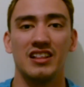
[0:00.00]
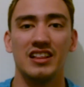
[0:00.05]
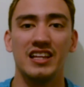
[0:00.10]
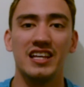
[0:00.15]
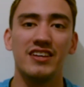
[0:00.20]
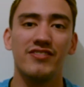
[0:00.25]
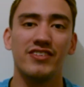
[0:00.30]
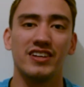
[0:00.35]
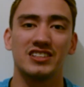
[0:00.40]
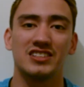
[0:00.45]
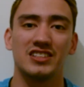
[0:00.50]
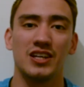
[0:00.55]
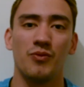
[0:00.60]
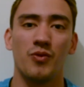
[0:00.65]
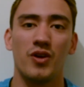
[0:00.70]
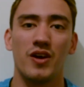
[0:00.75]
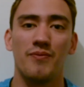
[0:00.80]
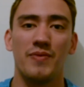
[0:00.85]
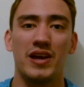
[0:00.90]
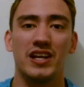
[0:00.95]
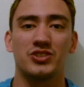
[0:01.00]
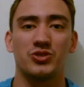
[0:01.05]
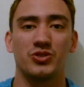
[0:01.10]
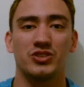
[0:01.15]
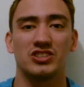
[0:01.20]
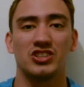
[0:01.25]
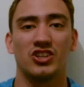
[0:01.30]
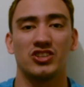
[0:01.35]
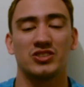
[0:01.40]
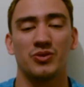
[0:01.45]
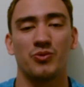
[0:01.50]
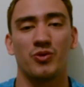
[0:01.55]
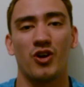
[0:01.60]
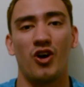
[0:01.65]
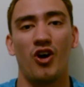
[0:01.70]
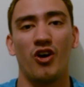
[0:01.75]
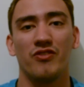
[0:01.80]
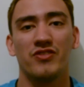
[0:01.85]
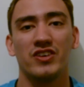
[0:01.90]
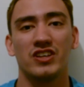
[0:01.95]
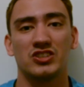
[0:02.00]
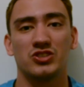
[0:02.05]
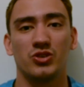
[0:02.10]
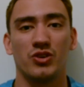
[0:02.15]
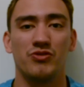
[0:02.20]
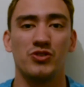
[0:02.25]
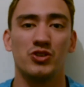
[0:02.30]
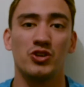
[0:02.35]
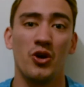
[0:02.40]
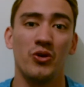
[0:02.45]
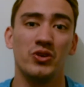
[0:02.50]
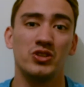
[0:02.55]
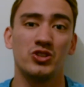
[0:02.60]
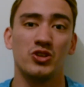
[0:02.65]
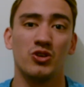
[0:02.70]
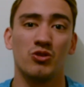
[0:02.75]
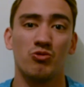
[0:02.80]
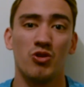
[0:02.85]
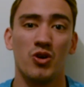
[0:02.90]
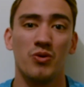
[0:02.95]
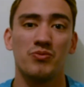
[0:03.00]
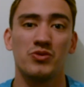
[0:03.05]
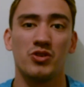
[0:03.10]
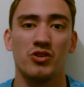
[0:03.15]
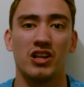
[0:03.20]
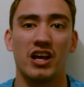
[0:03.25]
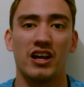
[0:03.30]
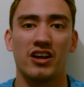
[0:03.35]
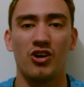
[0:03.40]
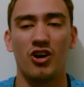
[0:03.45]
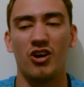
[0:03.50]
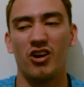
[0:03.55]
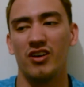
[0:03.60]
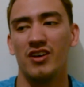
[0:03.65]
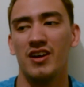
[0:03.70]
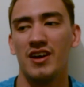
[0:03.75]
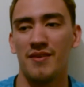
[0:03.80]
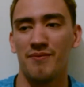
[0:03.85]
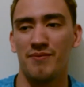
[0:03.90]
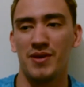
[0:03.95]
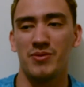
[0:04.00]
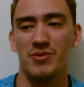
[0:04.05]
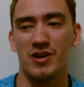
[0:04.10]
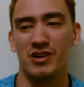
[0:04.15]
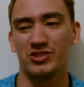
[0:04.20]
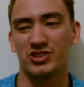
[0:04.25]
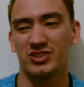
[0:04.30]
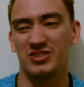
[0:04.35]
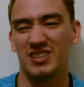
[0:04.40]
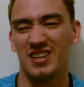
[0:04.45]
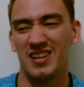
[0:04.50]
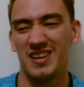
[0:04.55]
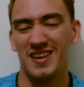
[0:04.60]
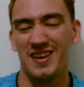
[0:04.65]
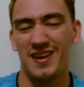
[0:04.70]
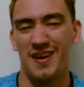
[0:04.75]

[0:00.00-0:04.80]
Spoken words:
Leave it somewhere. Make sure it's not somewhere obvious, so if you go into your room, you're like, oh, maybe I'll just